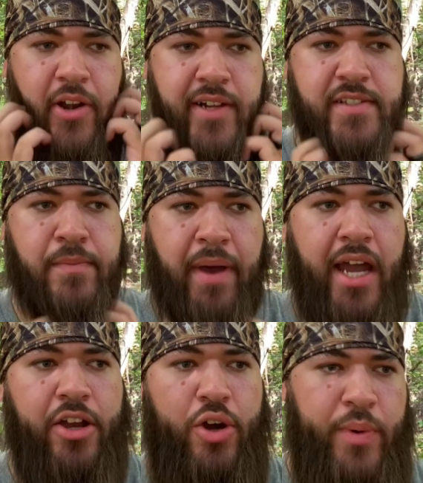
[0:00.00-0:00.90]

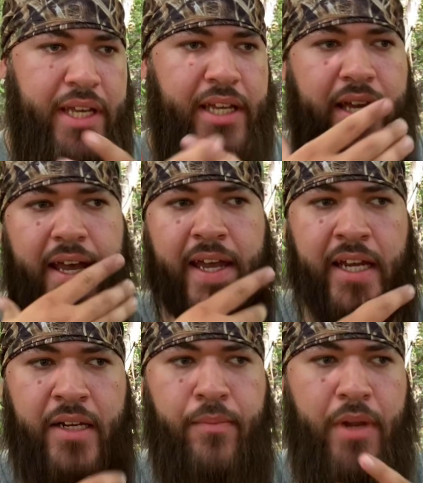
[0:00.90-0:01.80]
tobacco-y
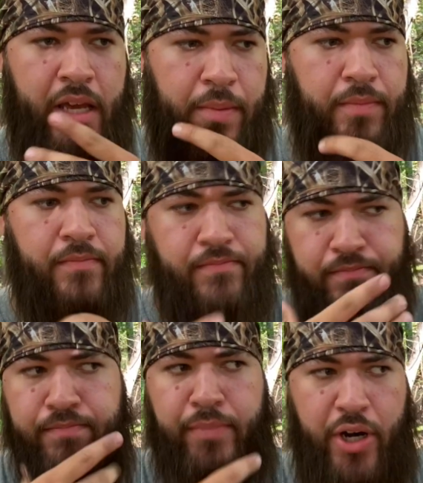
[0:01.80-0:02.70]
and
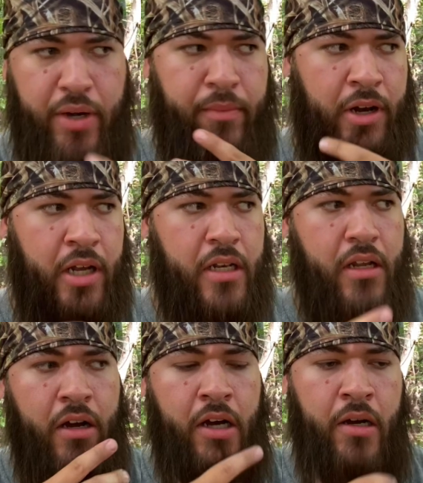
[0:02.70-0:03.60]
bergamot.
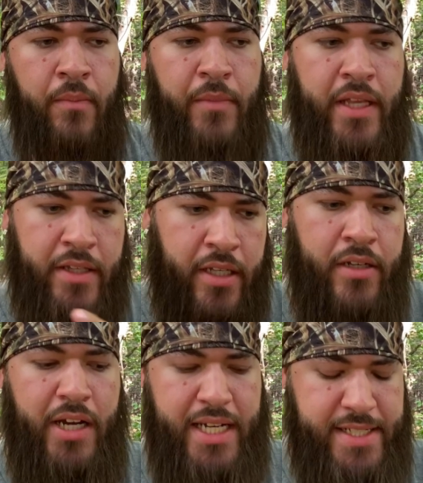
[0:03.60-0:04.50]
And then,
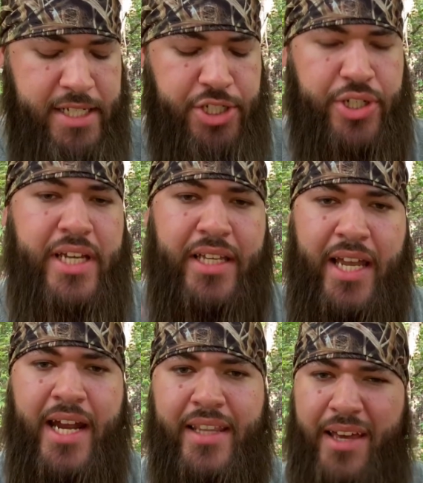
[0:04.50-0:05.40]
like I said, you get
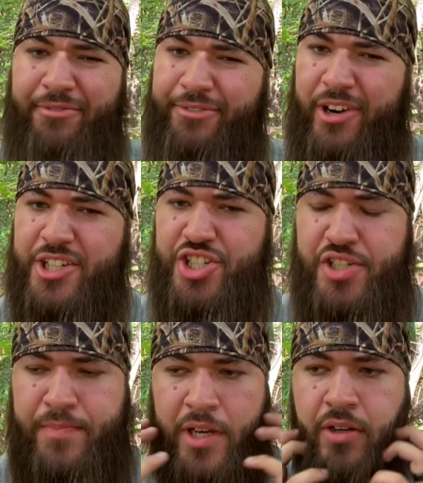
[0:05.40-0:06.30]
kind of that fresh
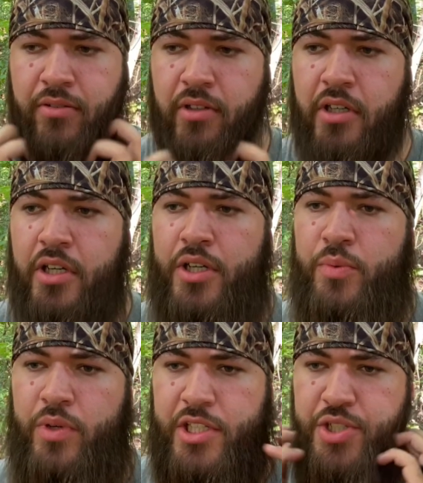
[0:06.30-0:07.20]
smell,
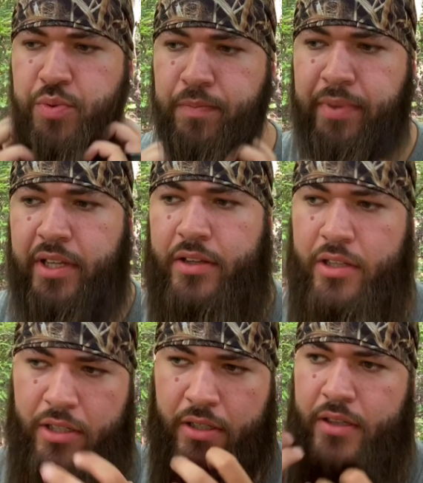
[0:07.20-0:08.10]
which would be
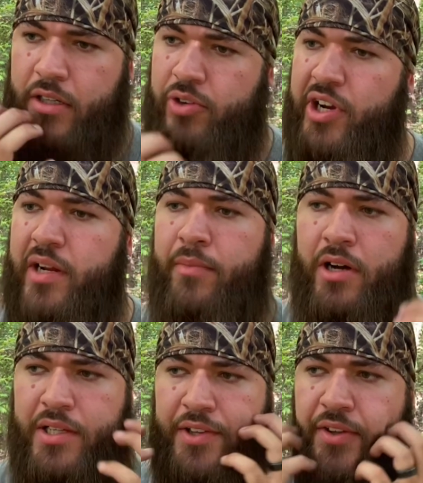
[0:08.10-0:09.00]
the creek
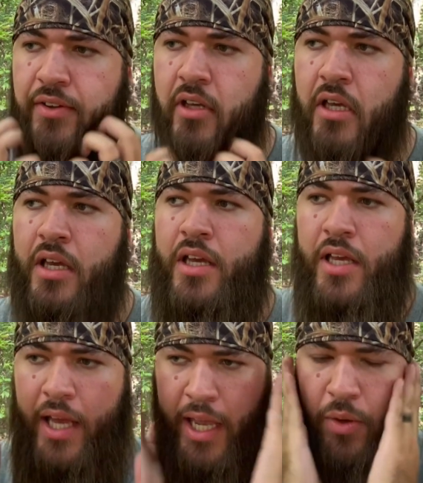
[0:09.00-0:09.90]
moss.
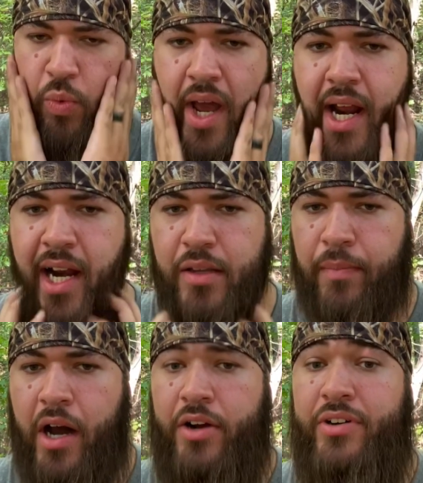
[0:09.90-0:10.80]
And right out of the
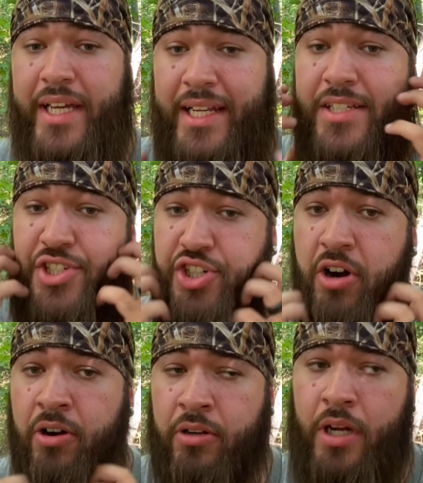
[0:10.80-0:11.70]
bottle, it is
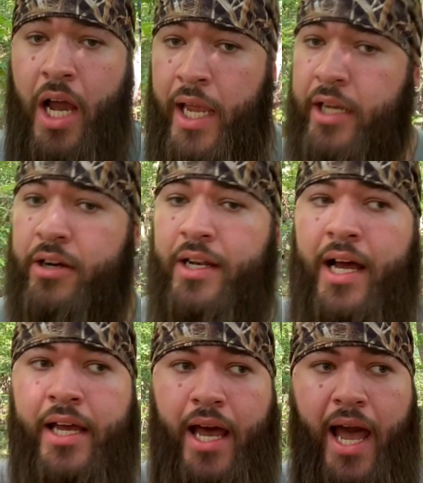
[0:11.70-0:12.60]
strong. I ain't gonna
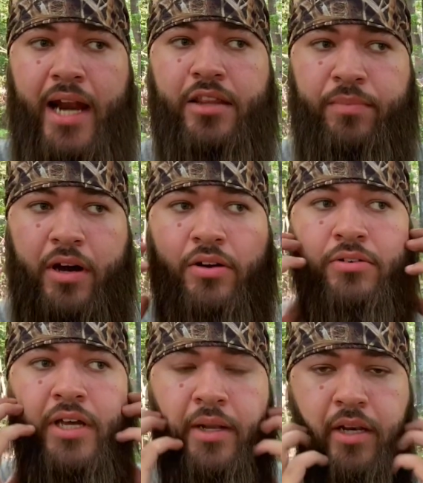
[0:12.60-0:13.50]
lie. Out of the bottle
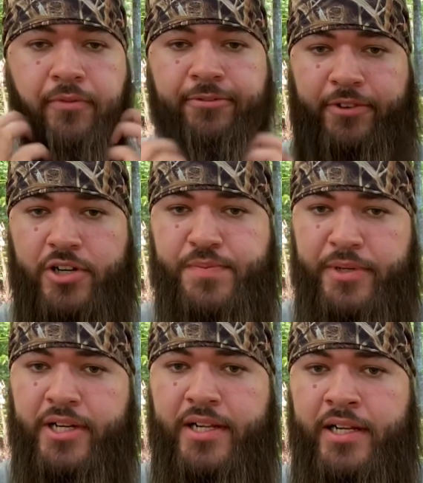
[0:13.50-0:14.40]
and first
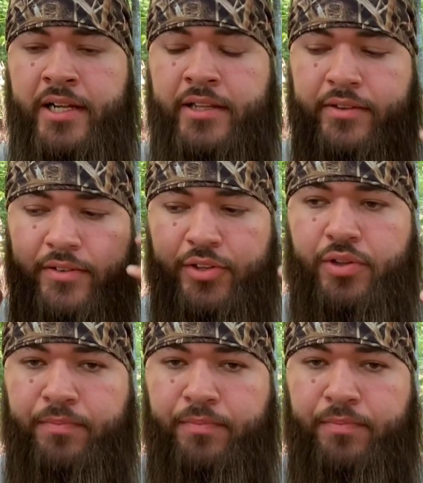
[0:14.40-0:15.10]
put it into the